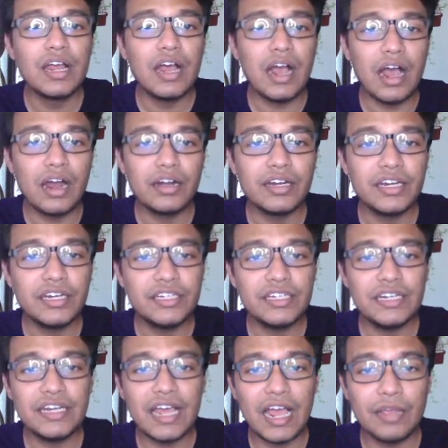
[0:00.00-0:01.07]
RNA
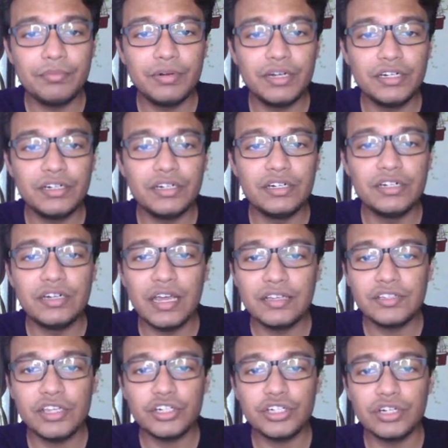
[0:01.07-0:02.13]
DNA
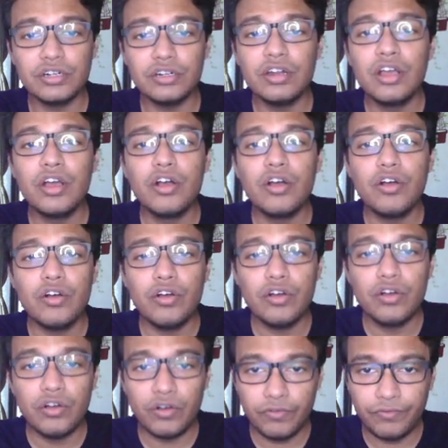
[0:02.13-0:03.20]
hybridization
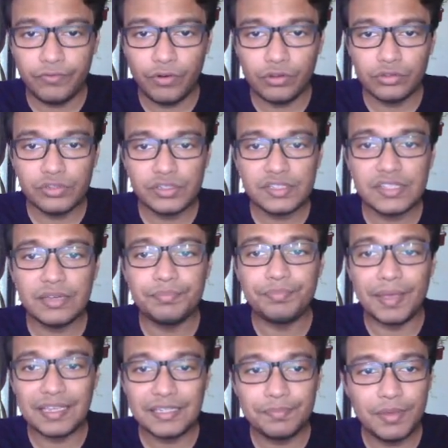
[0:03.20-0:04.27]
follows the
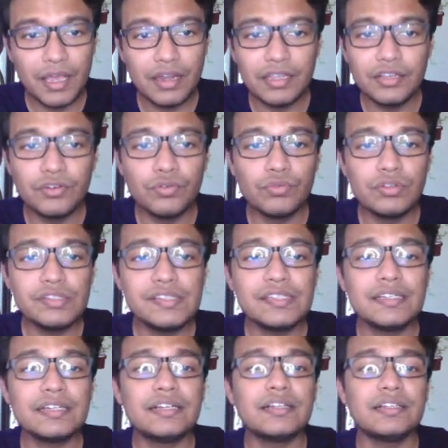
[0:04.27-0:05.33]
base pairing rules.
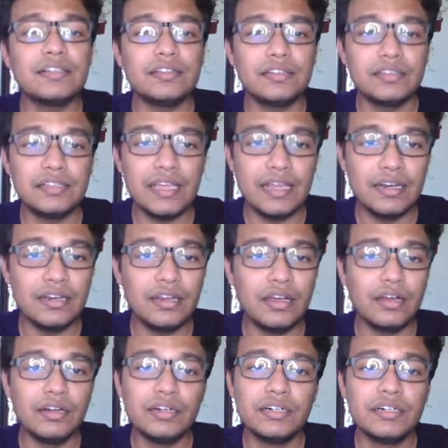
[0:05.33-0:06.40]
Then
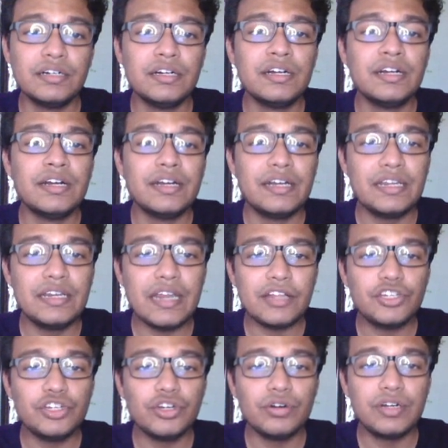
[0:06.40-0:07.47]

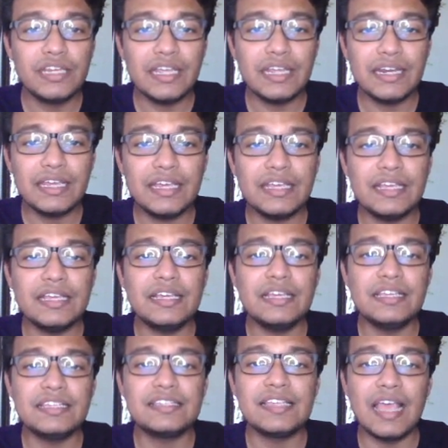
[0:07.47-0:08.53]
denatured DNA
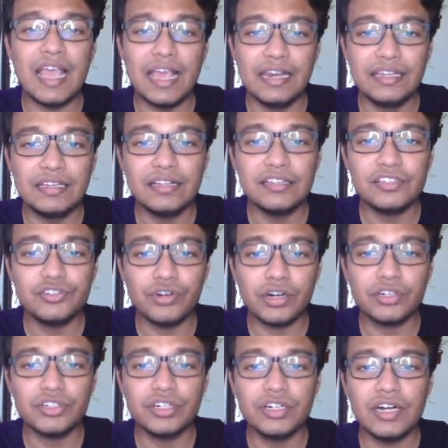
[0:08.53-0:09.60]
is helical
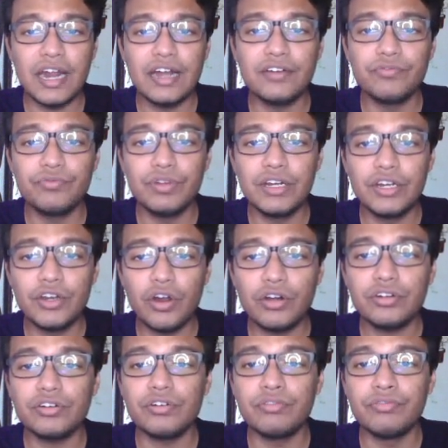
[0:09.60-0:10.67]
structure and will
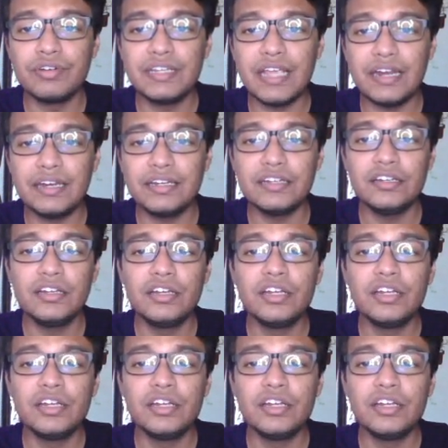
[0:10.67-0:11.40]
not reanneal